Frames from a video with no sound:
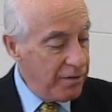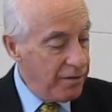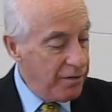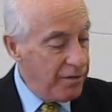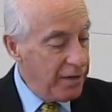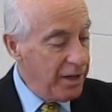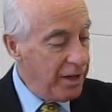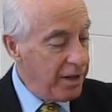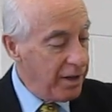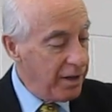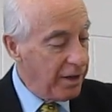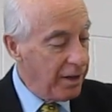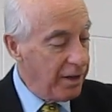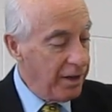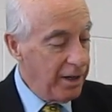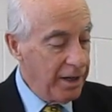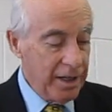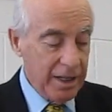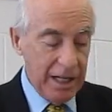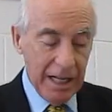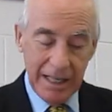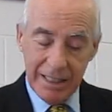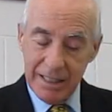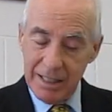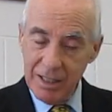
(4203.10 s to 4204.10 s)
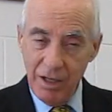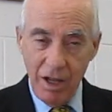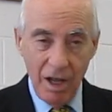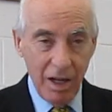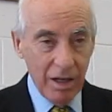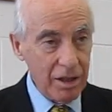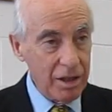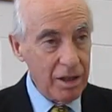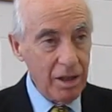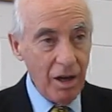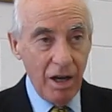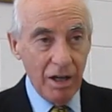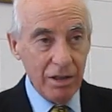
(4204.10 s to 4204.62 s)
fear. That's
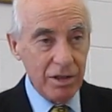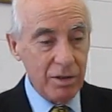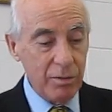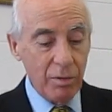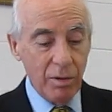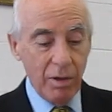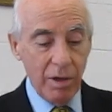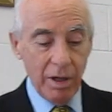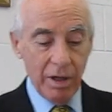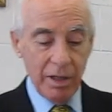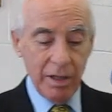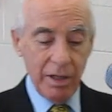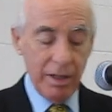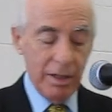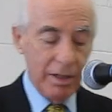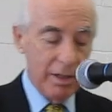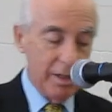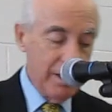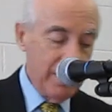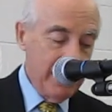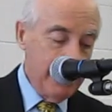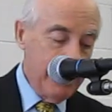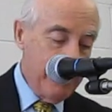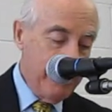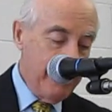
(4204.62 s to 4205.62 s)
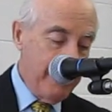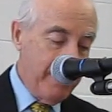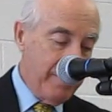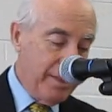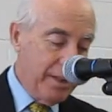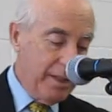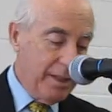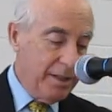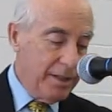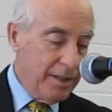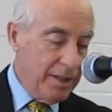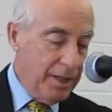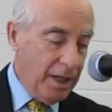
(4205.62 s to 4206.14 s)
not God's work.
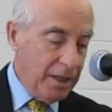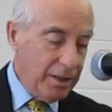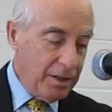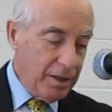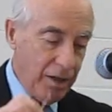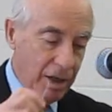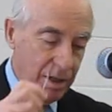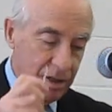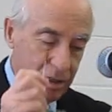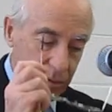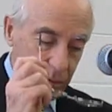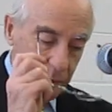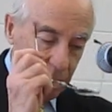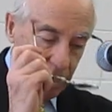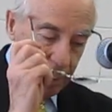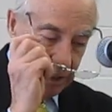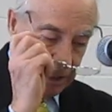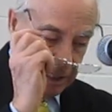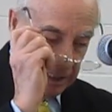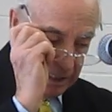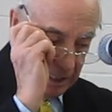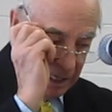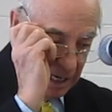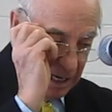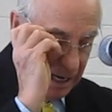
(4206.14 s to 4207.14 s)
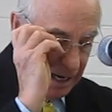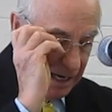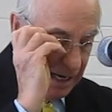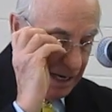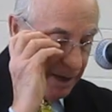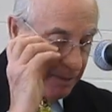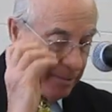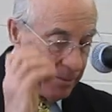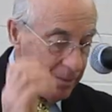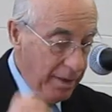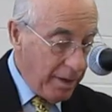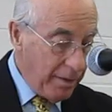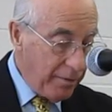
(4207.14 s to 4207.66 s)
Not God's work. He's, I
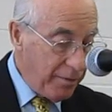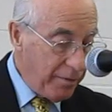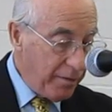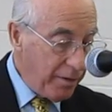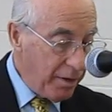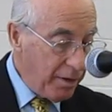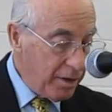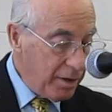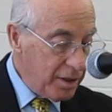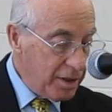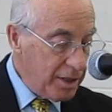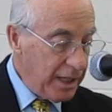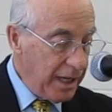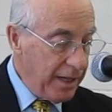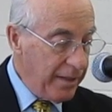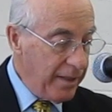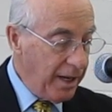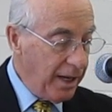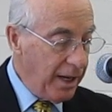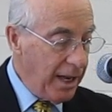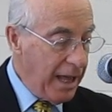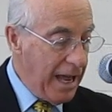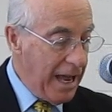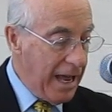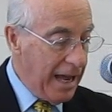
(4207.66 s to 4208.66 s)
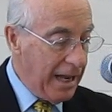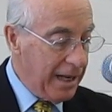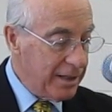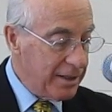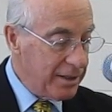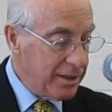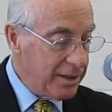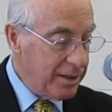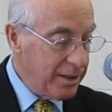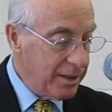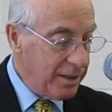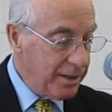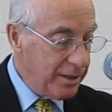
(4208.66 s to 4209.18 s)
am the first and the
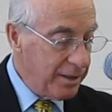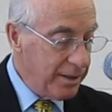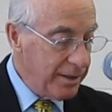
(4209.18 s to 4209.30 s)
last.